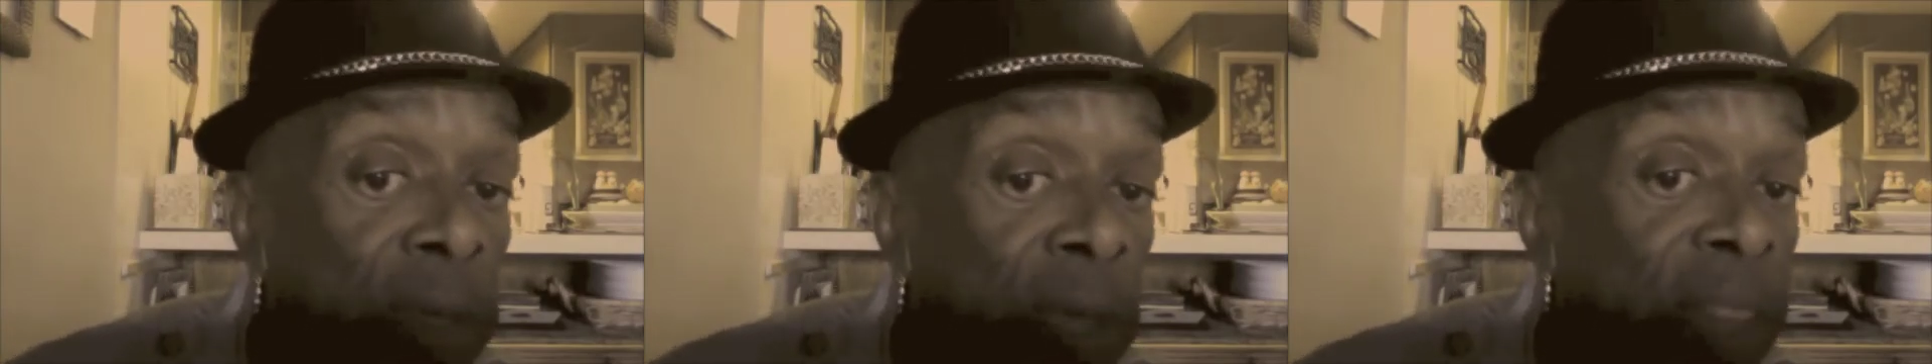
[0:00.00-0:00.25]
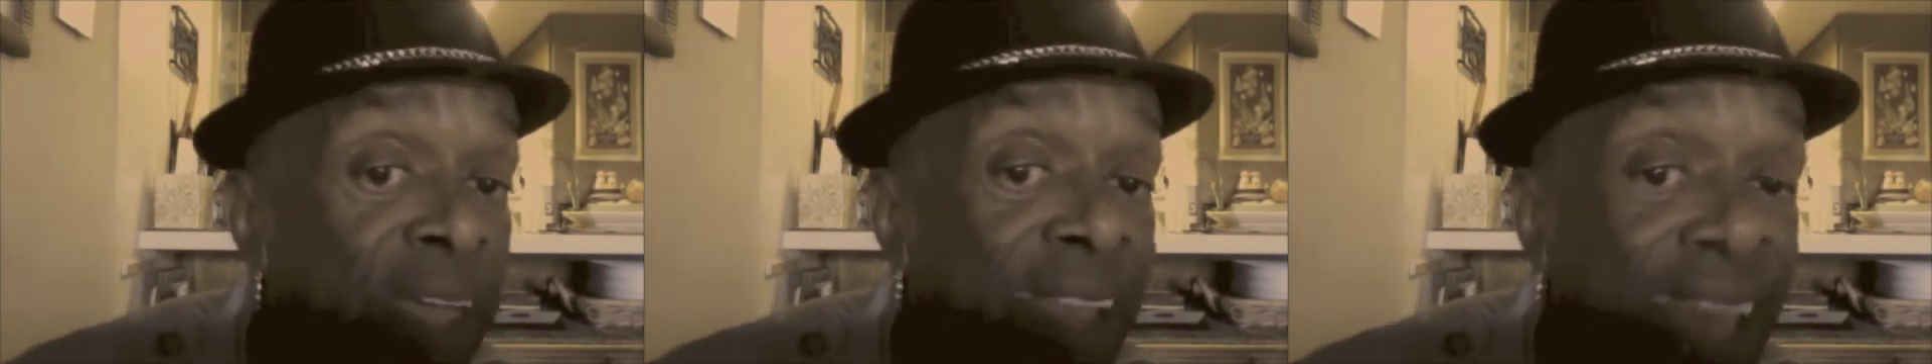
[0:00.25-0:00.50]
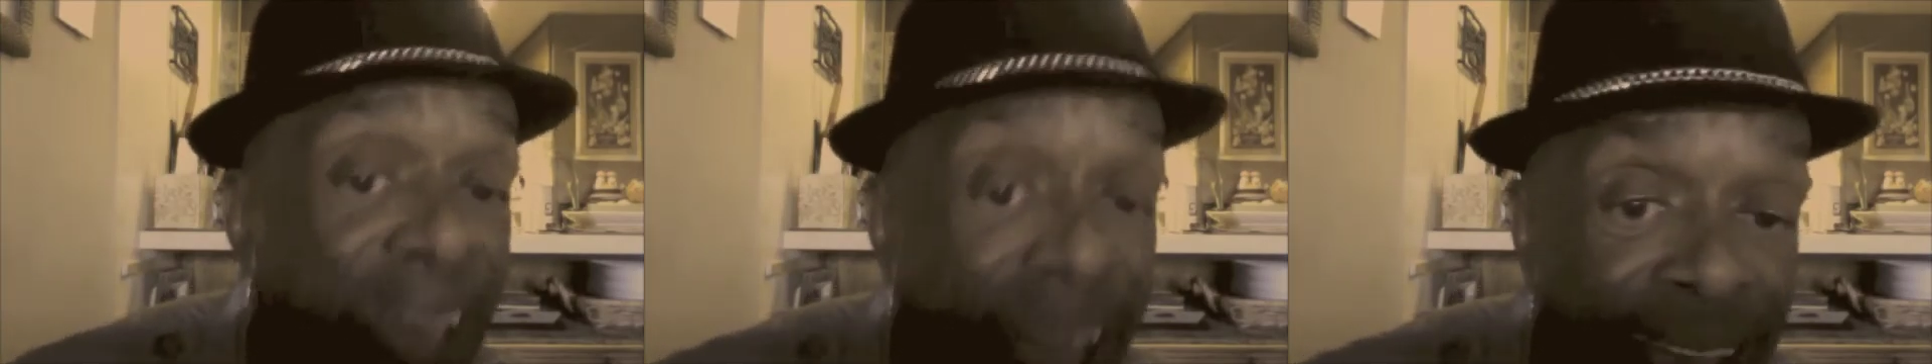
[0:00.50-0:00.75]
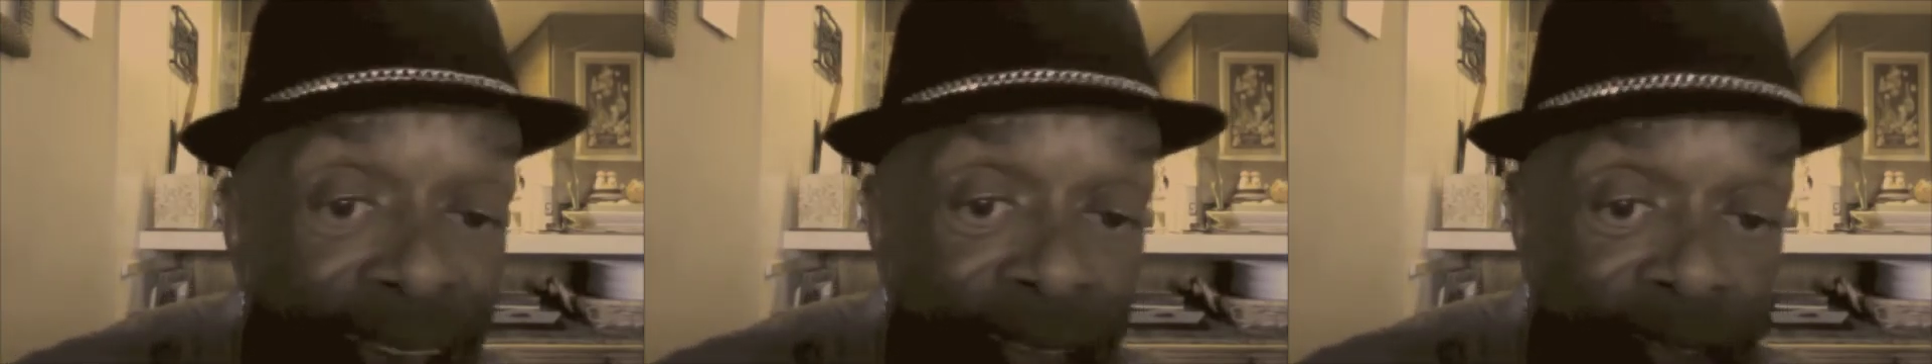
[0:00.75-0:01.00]
that
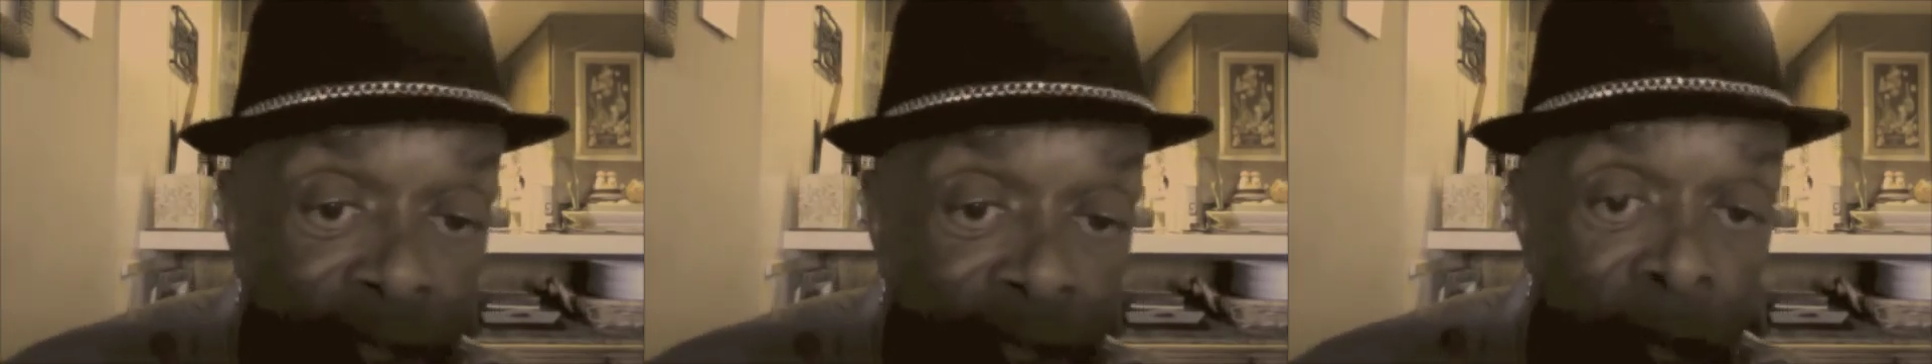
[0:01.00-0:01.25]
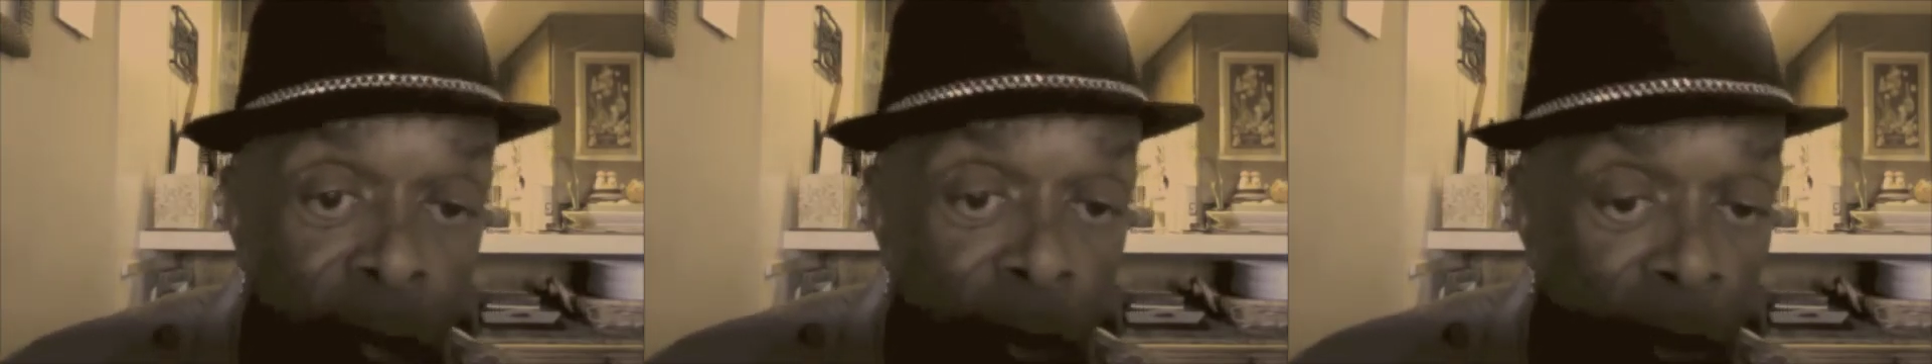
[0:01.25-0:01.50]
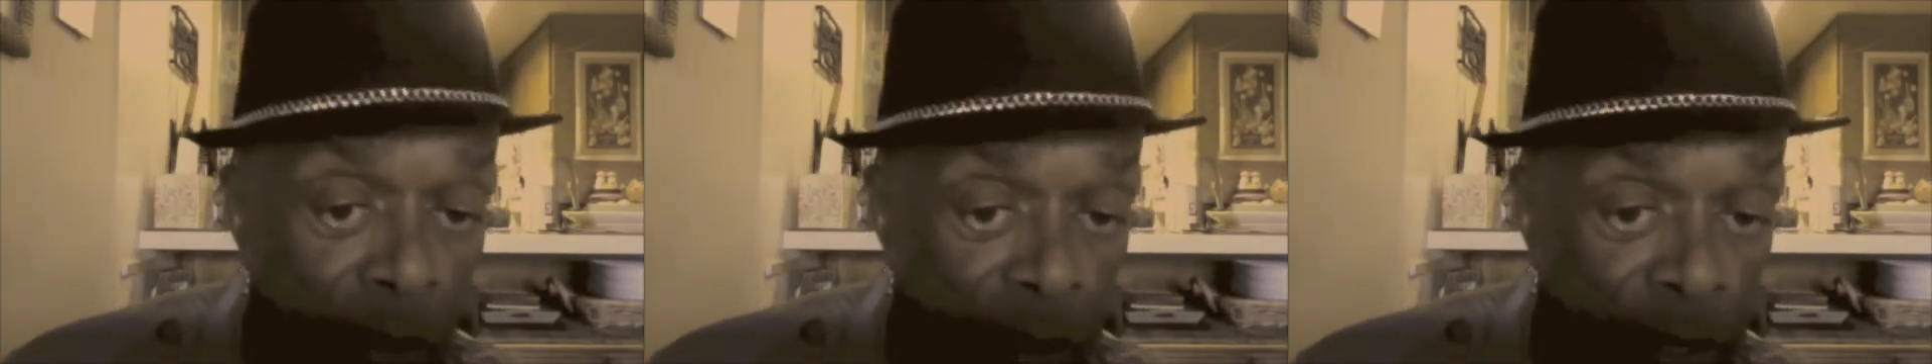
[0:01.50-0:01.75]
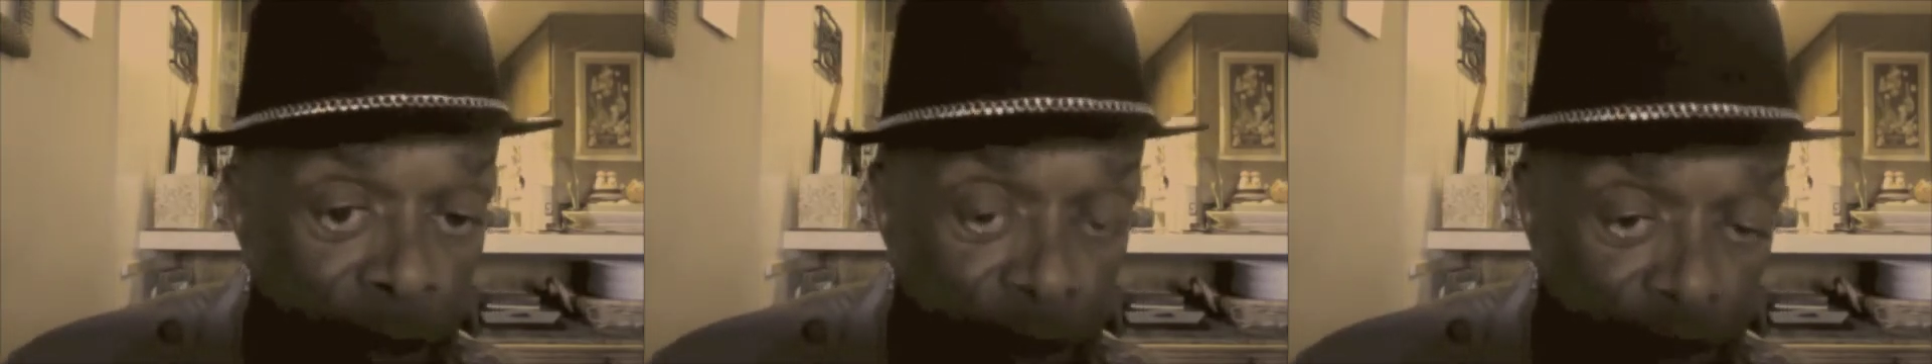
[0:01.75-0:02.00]
has no equation,